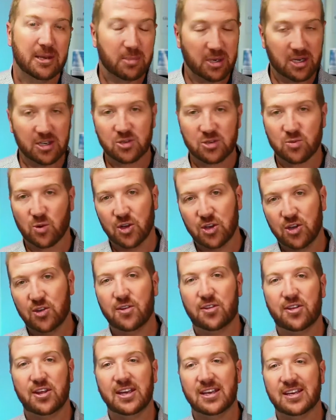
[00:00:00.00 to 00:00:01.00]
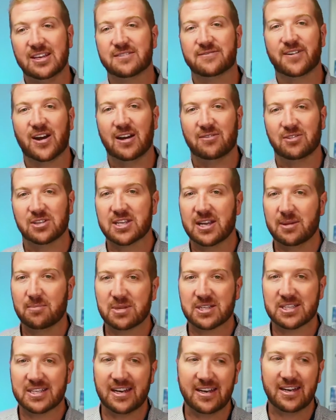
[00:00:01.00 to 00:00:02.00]
Because what you think is 5 or
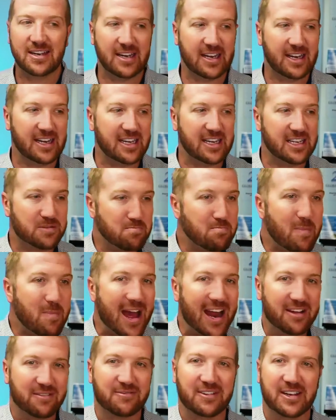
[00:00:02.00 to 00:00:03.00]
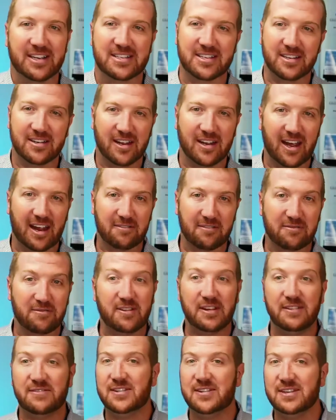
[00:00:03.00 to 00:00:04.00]
10% is manifested at
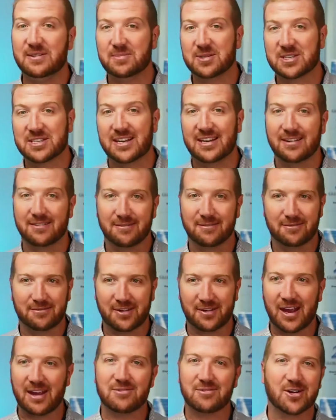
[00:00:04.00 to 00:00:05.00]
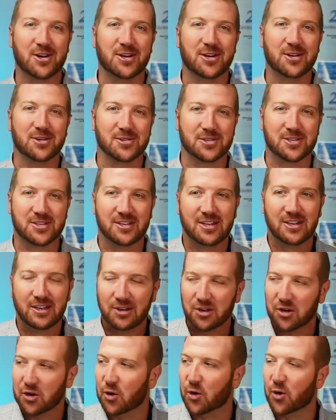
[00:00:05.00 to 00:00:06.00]
50% for everyone else.
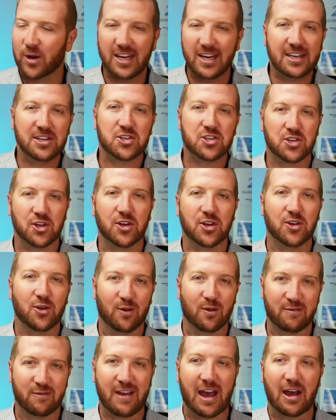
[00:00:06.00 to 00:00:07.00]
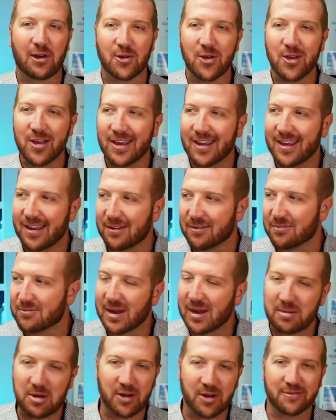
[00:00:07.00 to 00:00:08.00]
Or insert your value here.
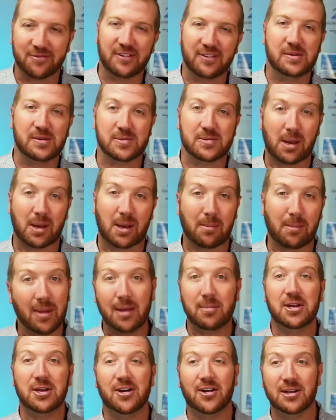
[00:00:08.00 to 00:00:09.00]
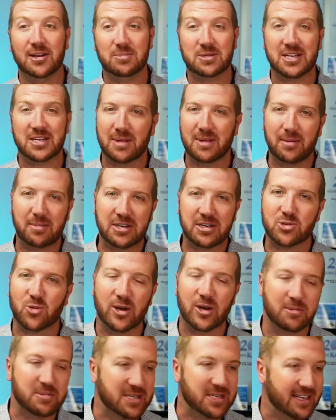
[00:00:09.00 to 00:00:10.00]
Maybe not 50%, maybe 90%, maybe
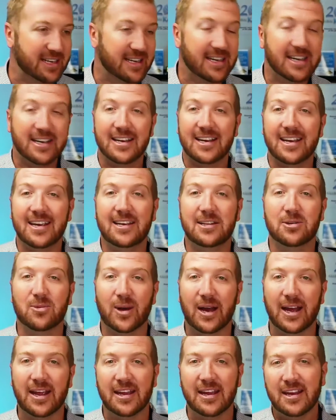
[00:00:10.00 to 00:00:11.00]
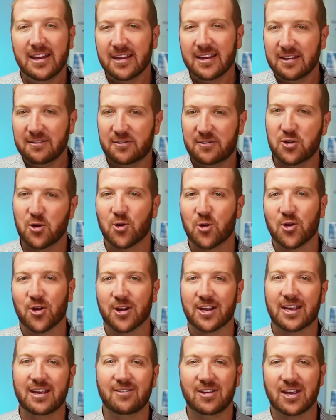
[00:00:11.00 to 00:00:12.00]
20%. Either way, if you're
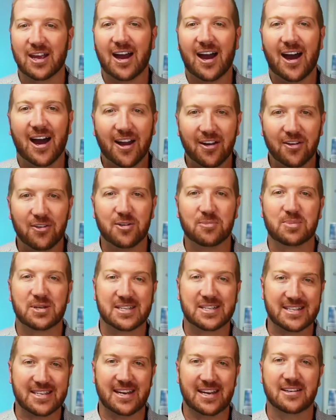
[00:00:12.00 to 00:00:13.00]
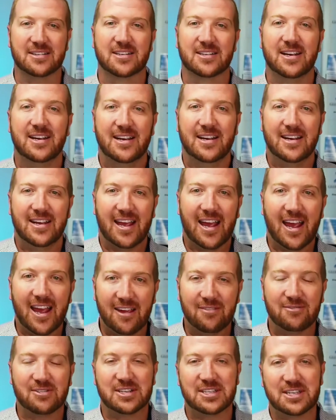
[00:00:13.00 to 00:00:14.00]
not giving 100%
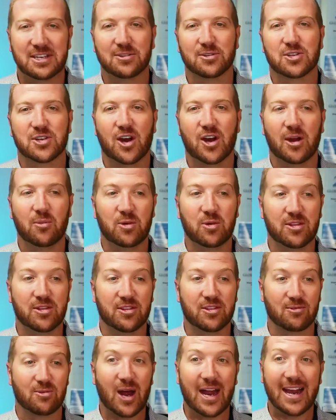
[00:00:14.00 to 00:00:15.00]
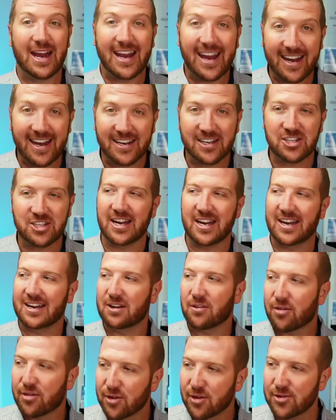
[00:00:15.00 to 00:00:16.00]
every single time with the right energy and
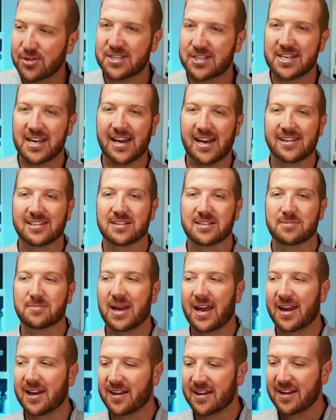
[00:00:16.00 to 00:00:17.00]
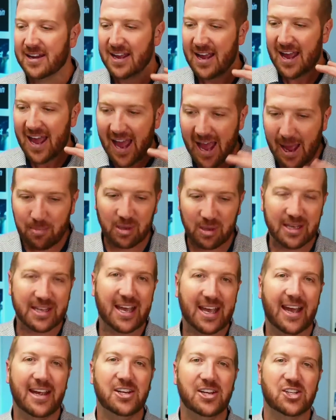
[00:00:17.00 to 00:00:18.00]
enthusiasm and
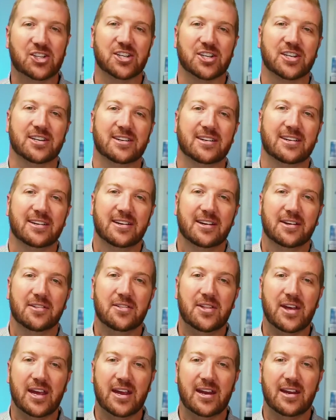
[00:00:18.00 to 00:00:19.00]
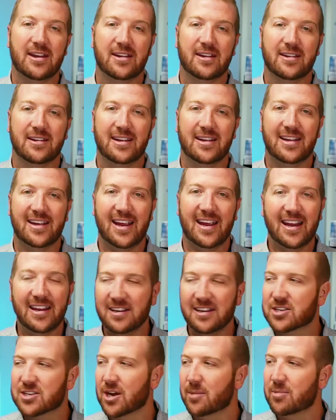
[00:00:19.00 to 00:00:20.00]
application, then
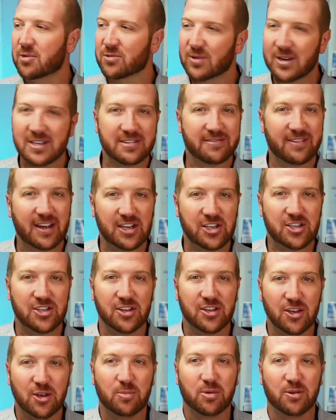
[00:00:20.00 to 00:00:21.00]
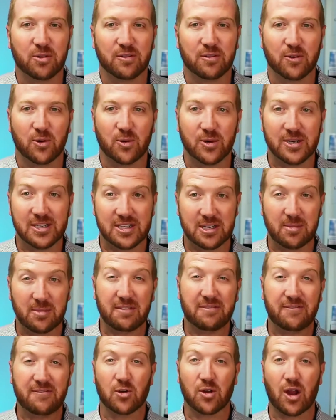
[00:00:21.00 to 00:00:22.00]
any type of reservation that you put forward is going to be
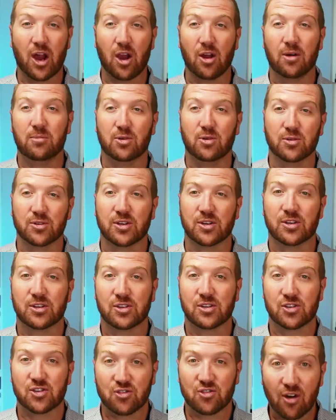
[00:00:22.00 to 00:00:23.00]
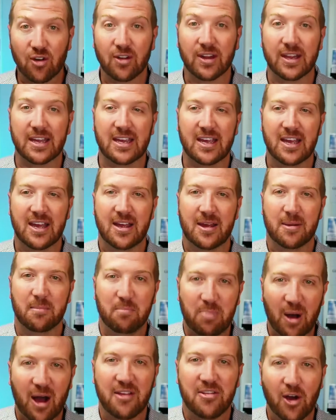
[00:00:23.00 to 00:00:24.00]
felt a lot more strongly
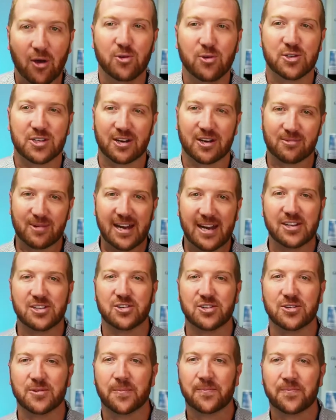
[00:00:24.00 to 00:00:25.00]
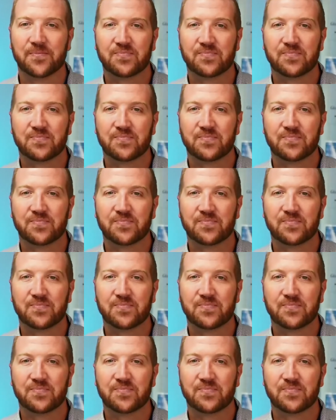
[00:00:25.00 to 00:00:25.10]
by those around you.